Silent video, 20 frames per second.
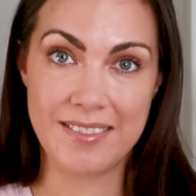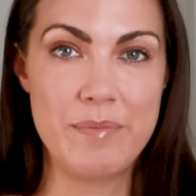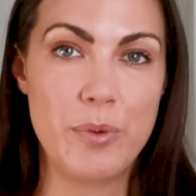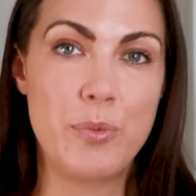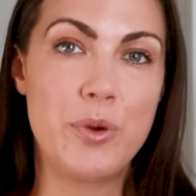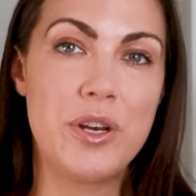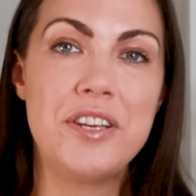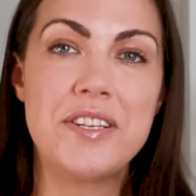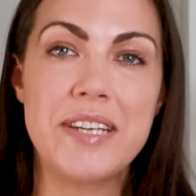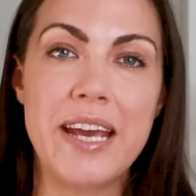But
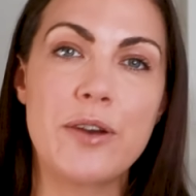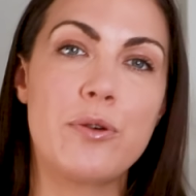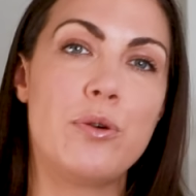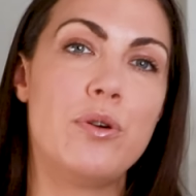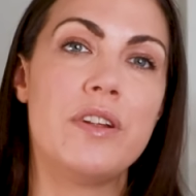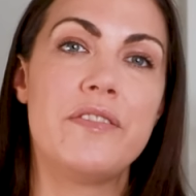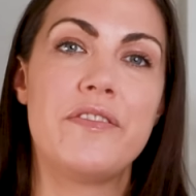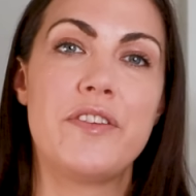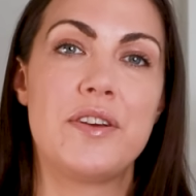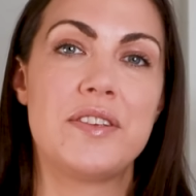when you take
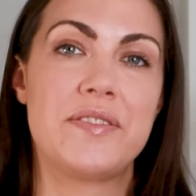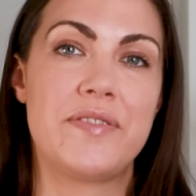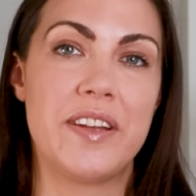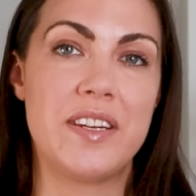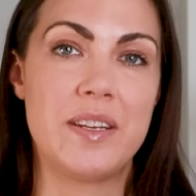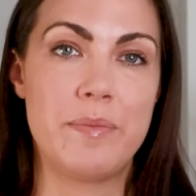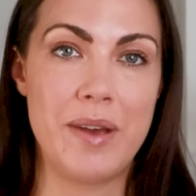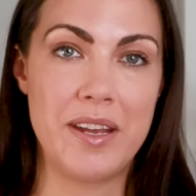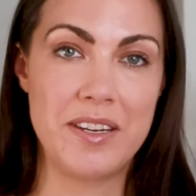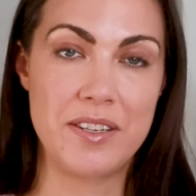all of those
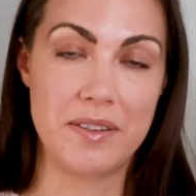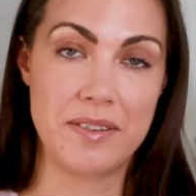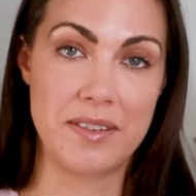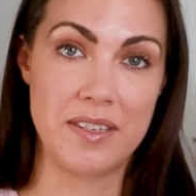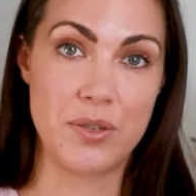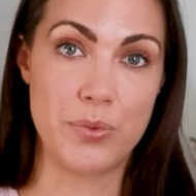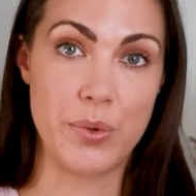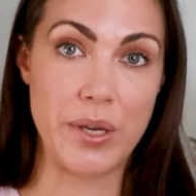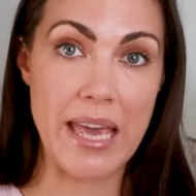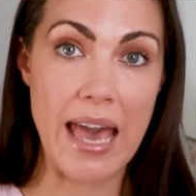fundamentals
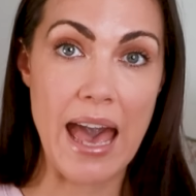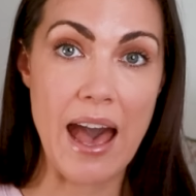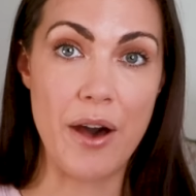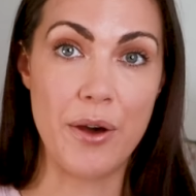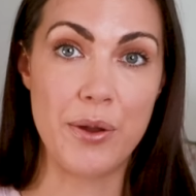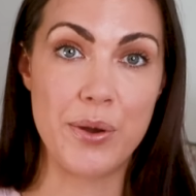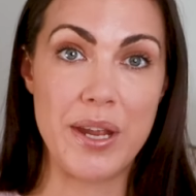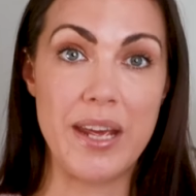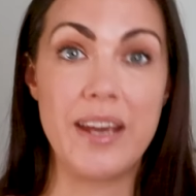into account,